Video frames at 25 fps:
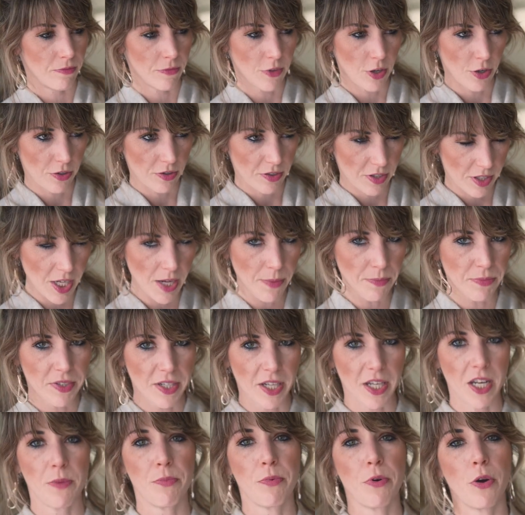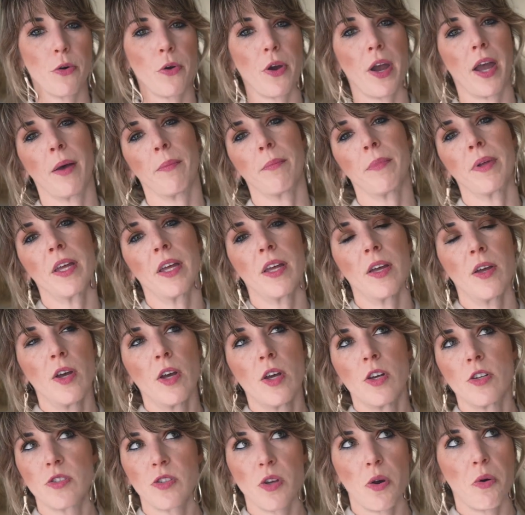their sleep study program.
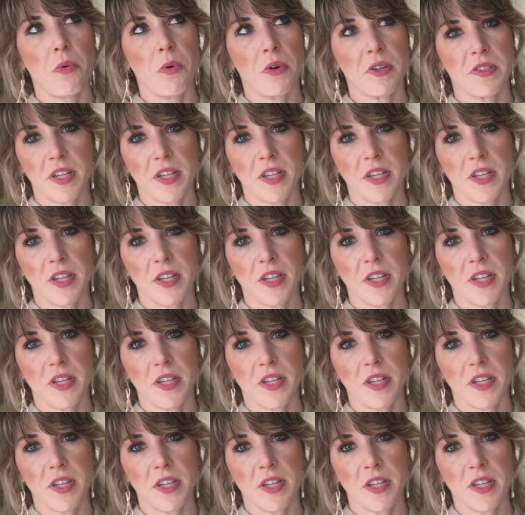So